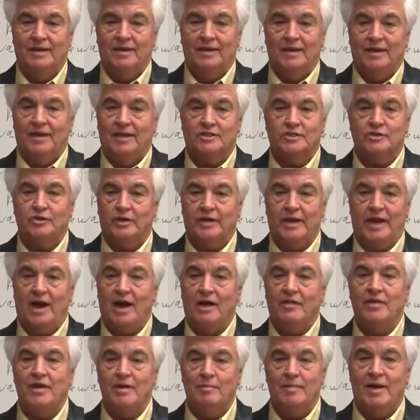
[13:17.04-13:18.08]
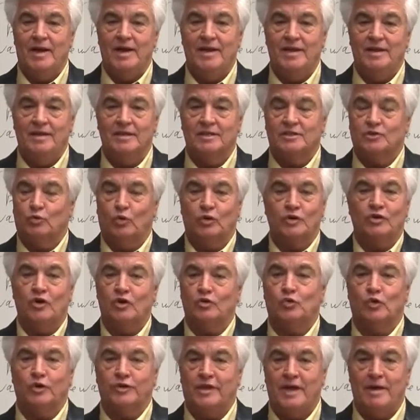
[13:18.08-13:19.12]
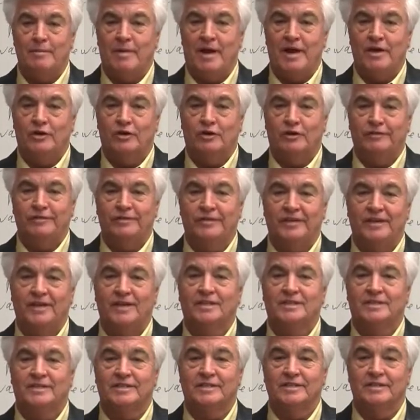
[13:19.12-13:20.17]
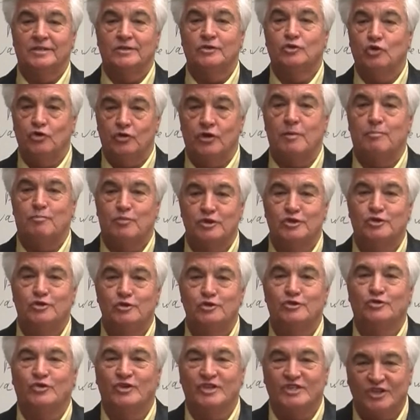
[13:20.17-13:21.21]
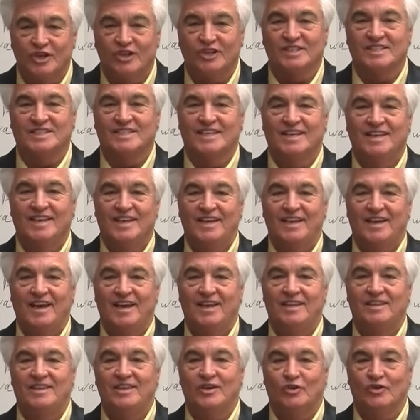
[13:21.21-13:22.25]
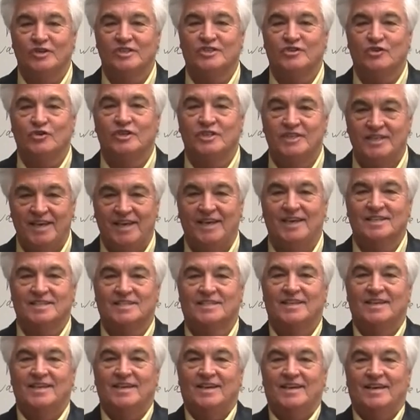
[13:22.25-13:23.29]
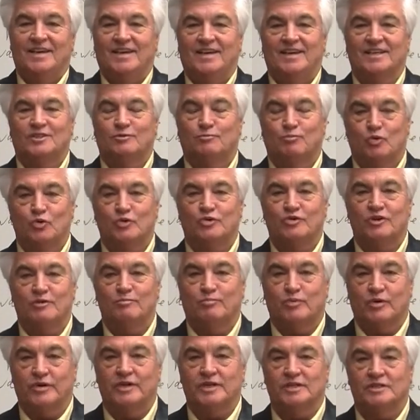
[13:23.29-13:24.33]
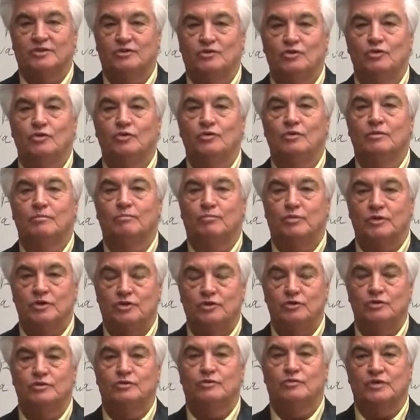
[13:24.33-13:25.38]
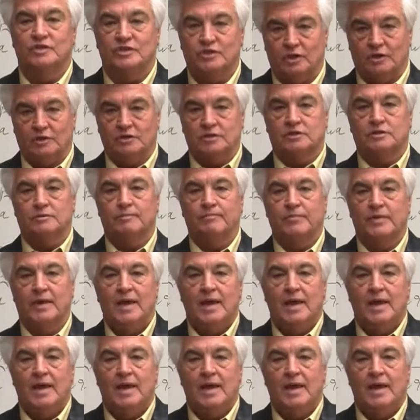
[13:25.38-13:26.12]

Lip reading: It's not how they made. It's not what they made of. It's do they produce results? And the answer is yes. Sportron products do produce results.